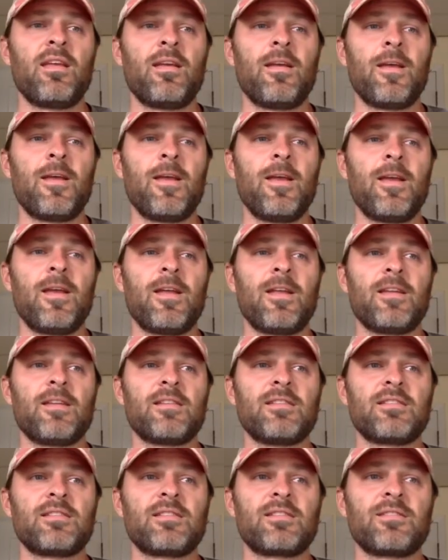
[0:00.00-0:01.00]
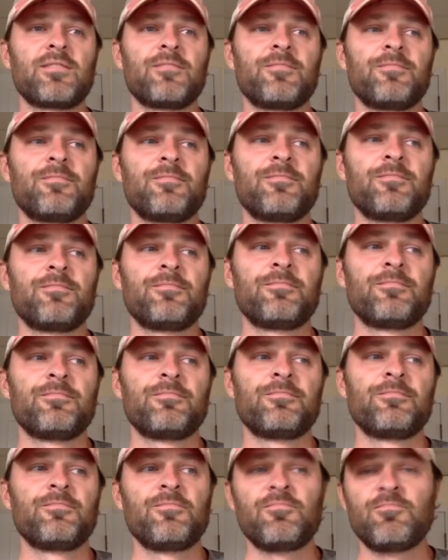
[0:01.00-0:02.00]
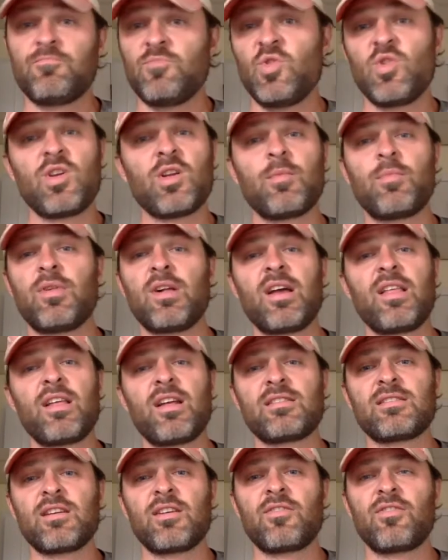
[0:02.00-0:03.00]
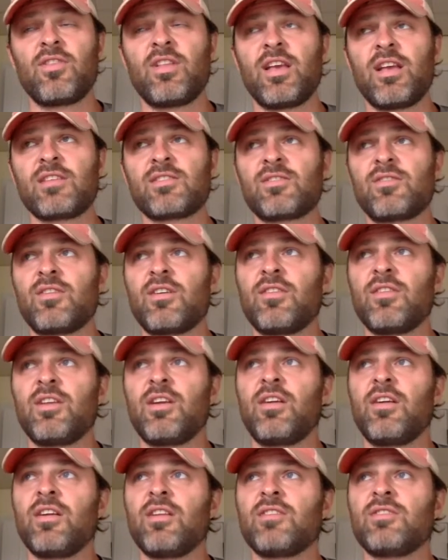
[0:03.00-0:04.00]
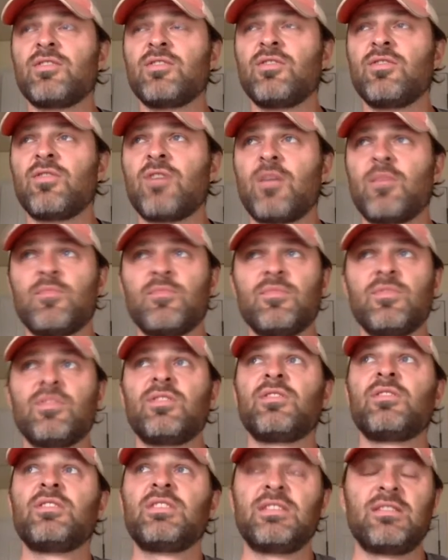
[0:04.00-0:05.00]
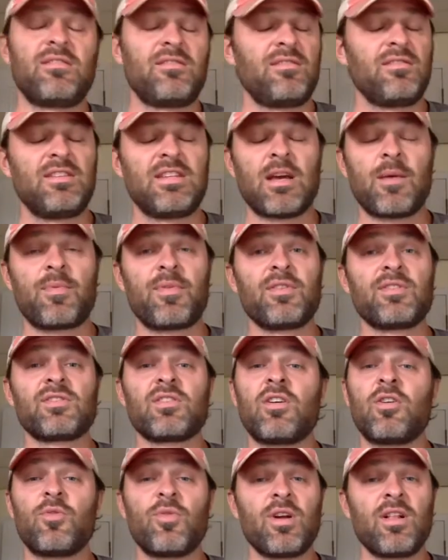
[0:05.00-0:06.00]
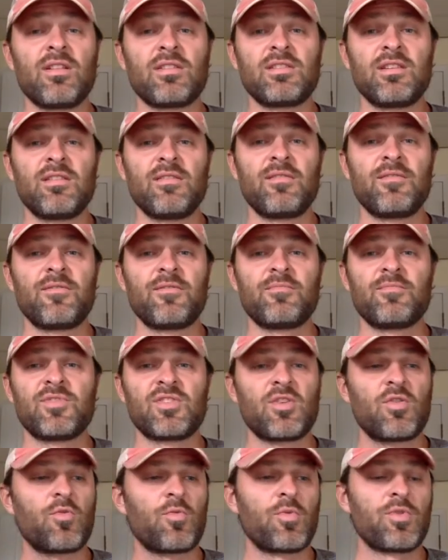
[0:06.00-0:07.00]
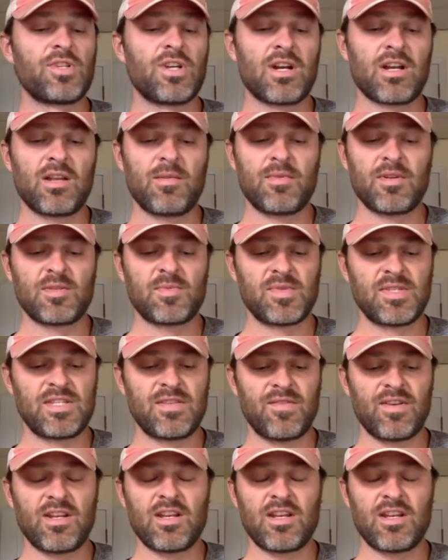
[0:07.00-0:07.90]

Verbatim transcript: And you can apply that to other lakes around the area too. I'm, uh, depth is all relative, so when we're talking about specific